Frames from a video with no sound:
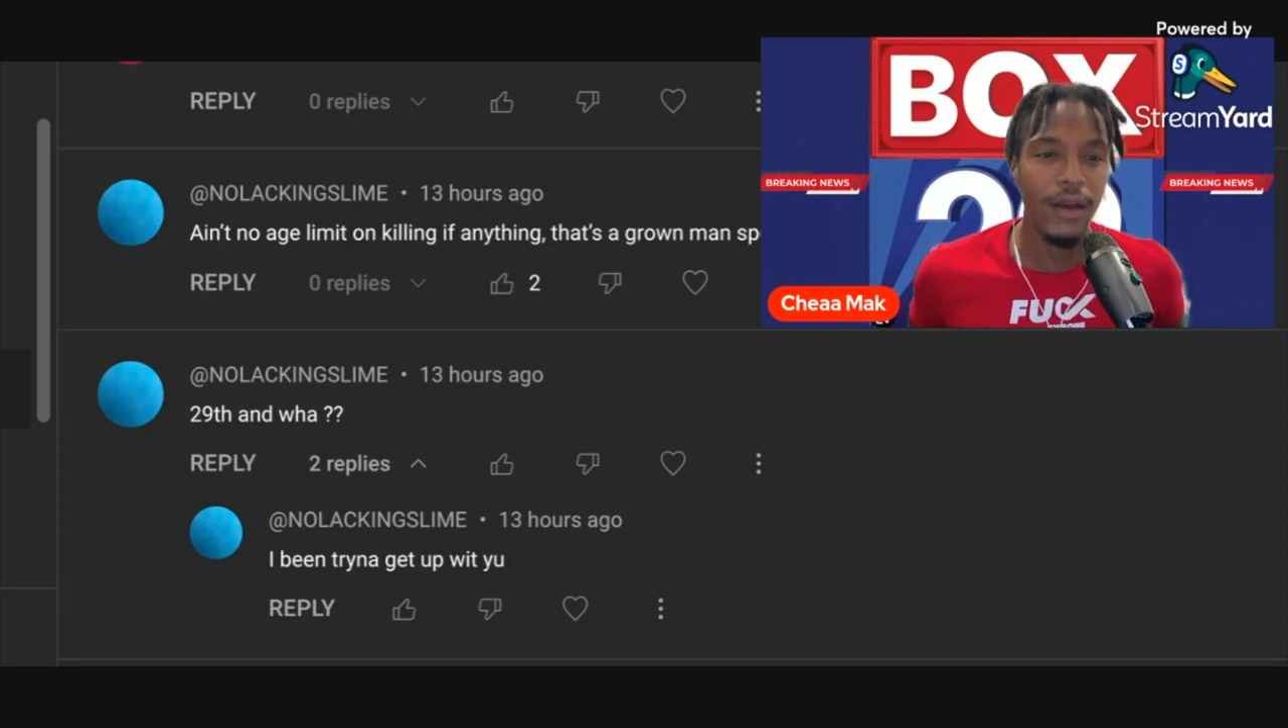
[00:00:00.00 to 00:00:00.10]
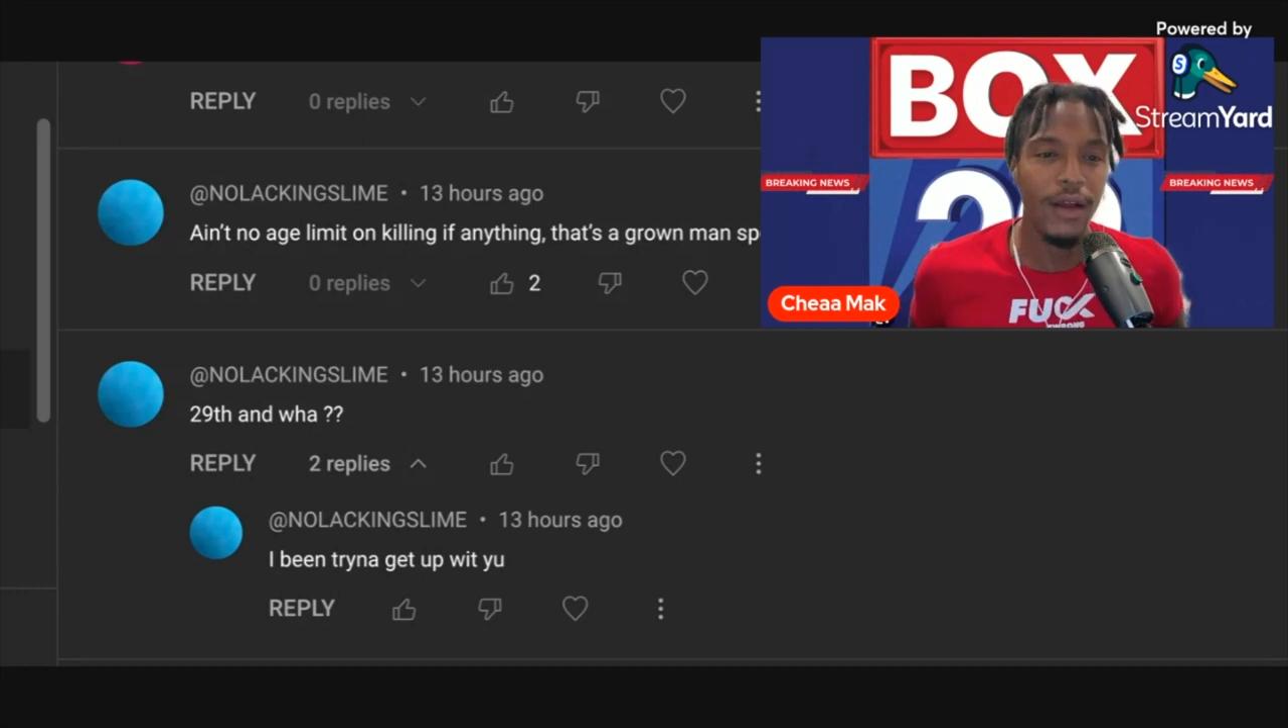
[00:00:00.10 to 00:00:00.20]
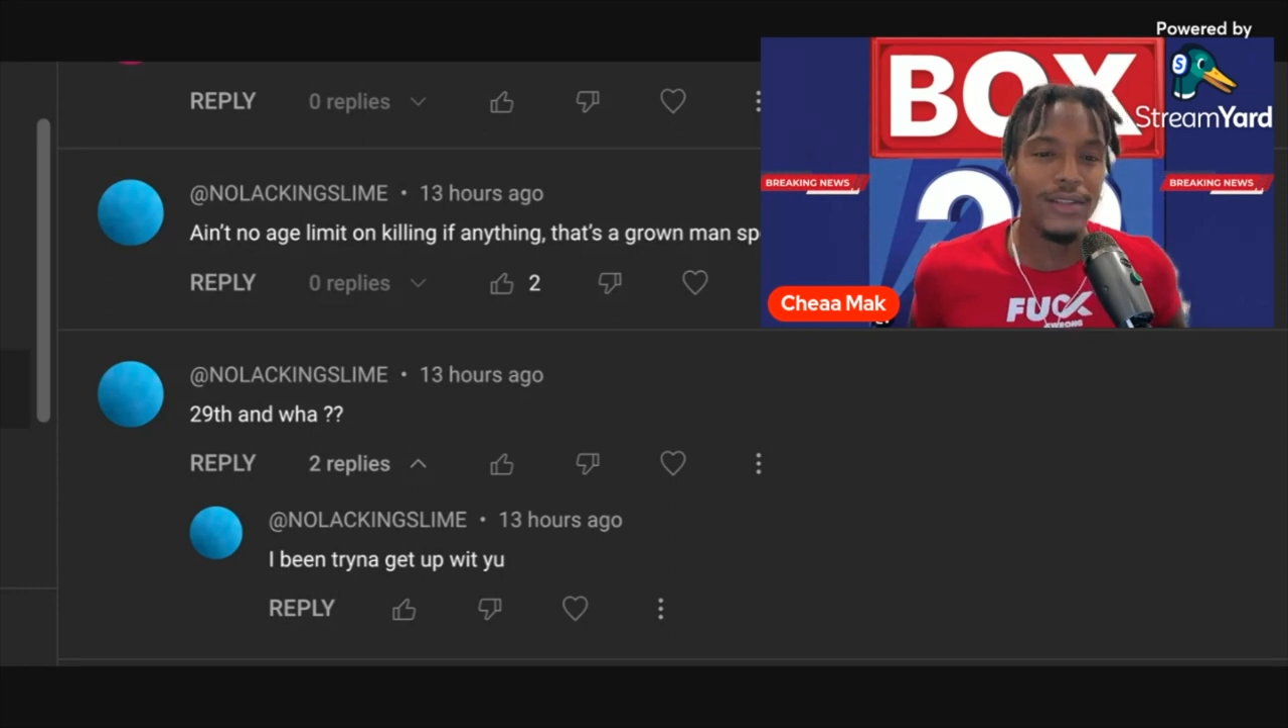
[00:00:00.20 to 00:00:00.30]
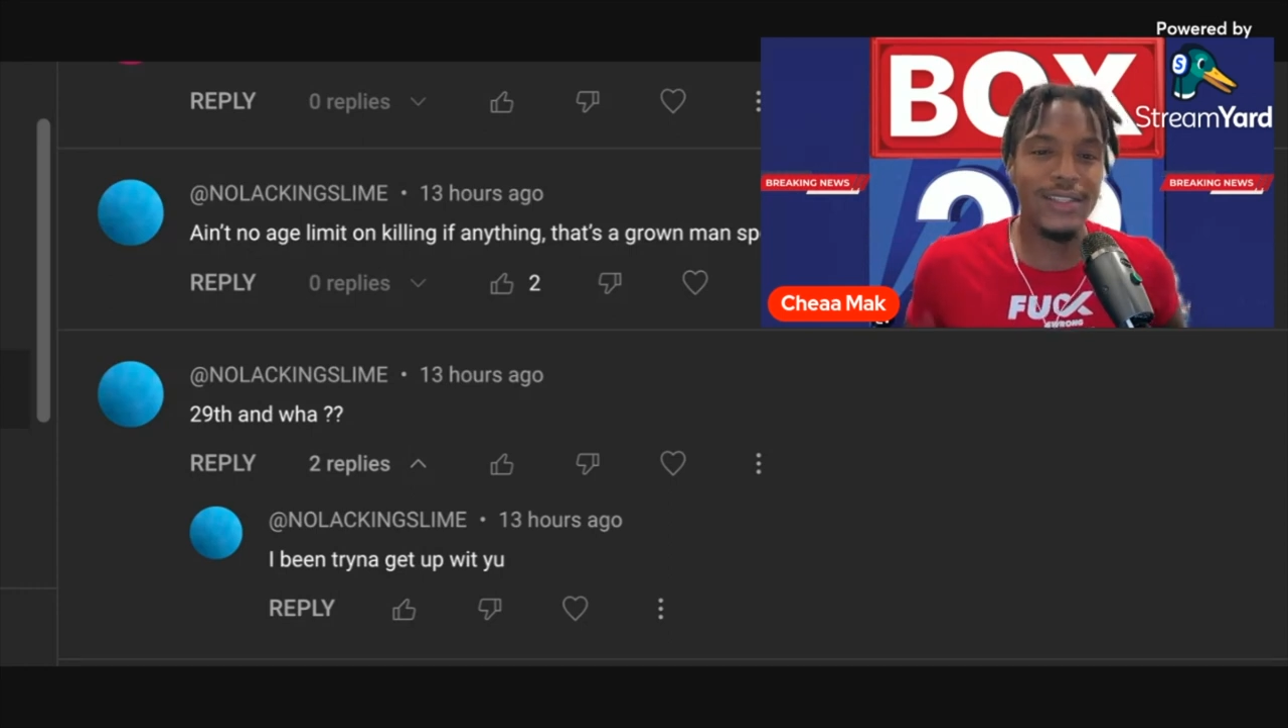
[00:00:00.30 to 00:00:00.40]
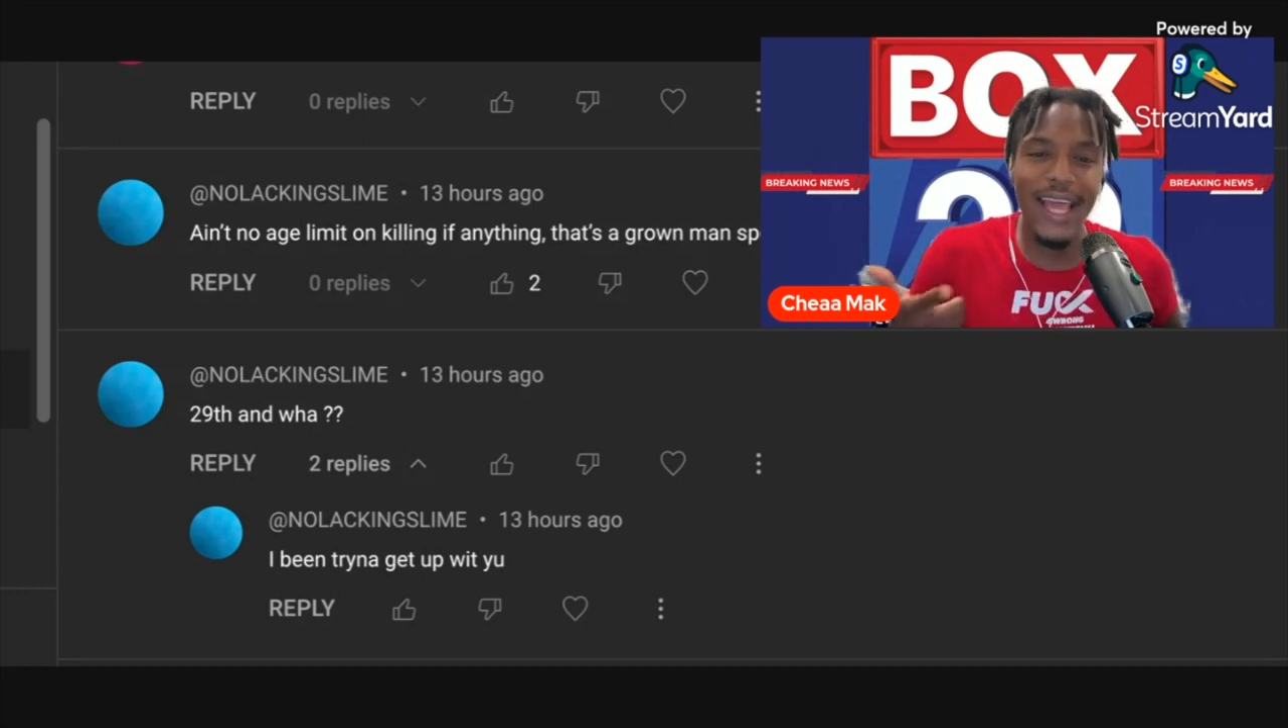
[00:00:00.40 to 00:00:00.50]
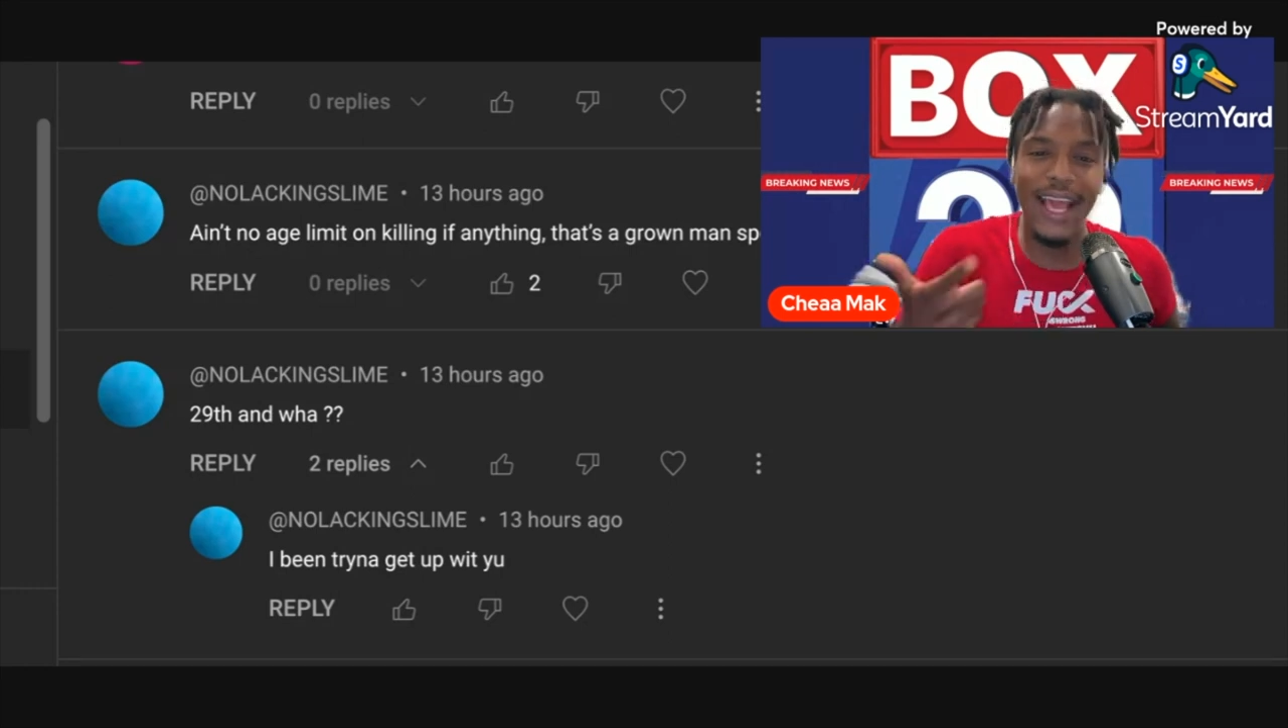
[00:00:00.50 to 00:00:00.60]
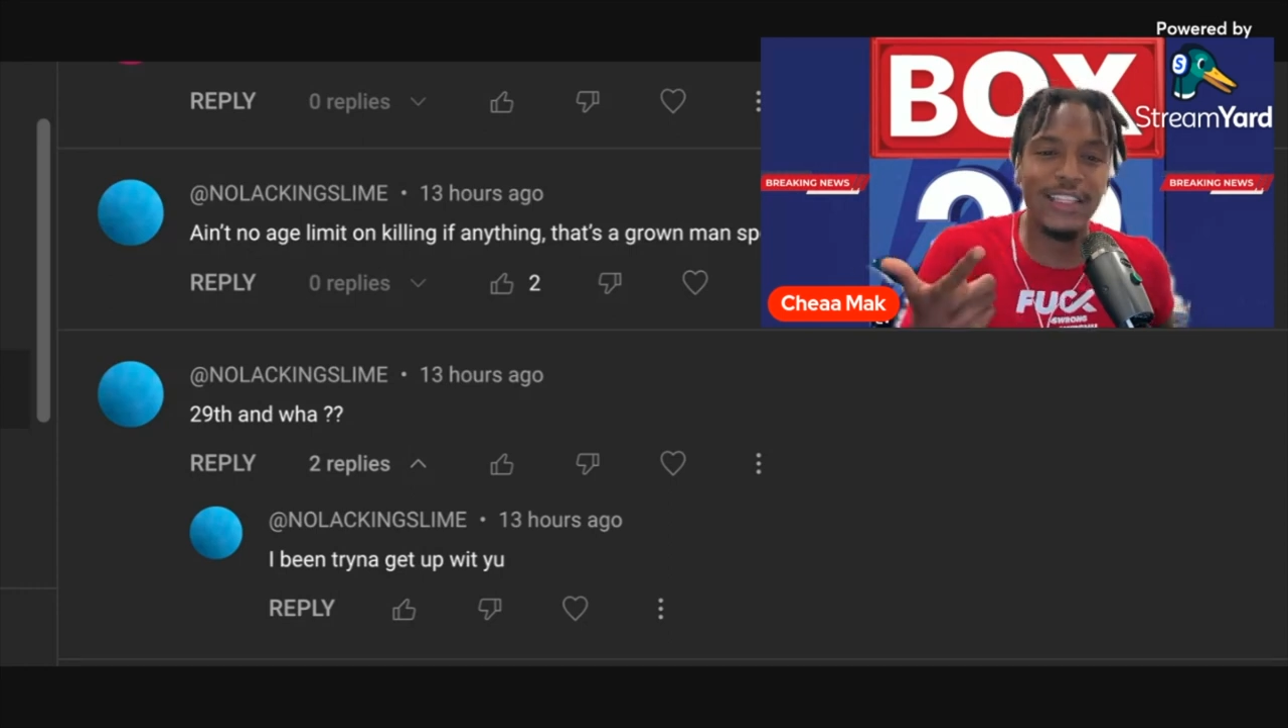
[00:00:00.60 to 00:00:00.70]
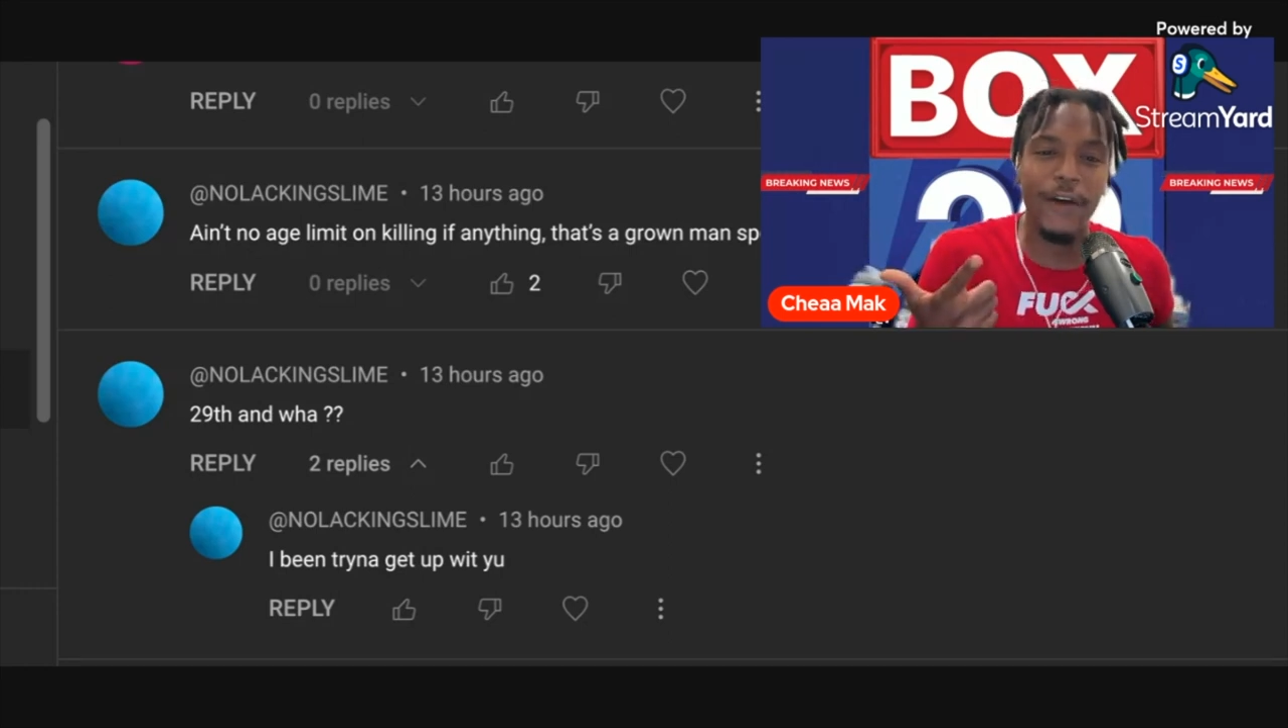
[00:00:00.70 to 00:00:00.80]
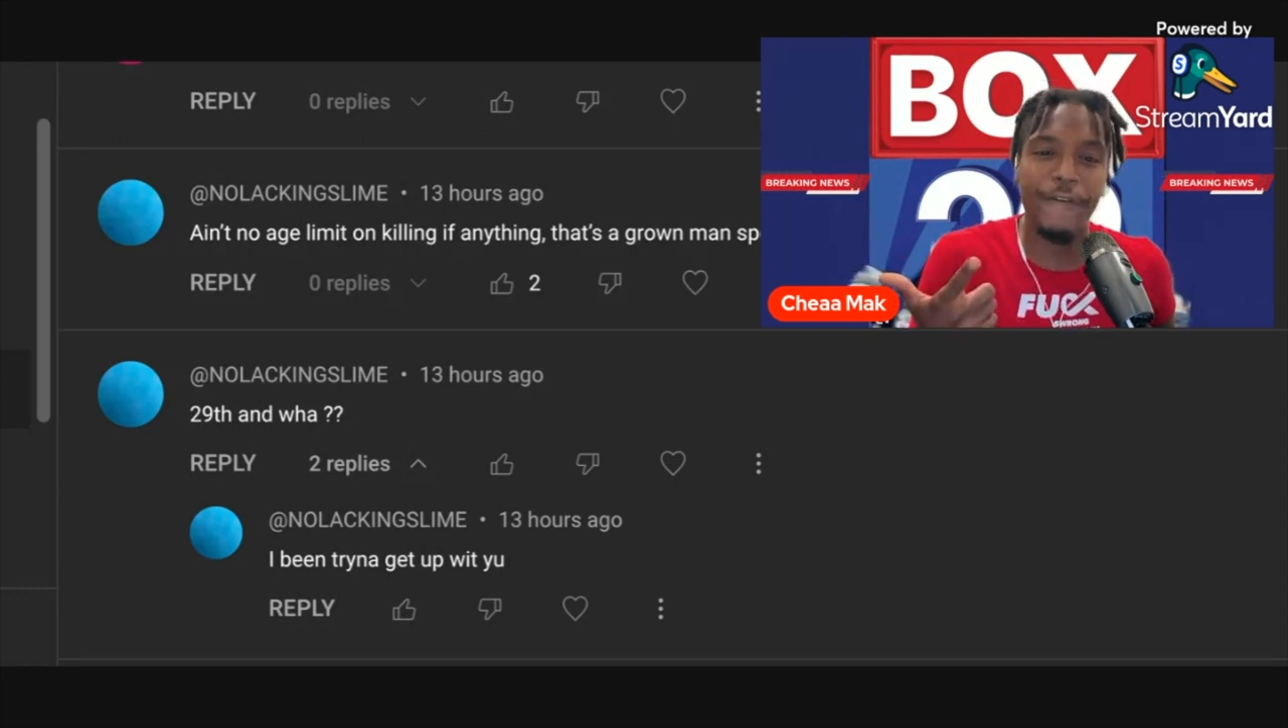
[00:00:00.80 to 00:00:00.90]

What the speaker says: This nigga's a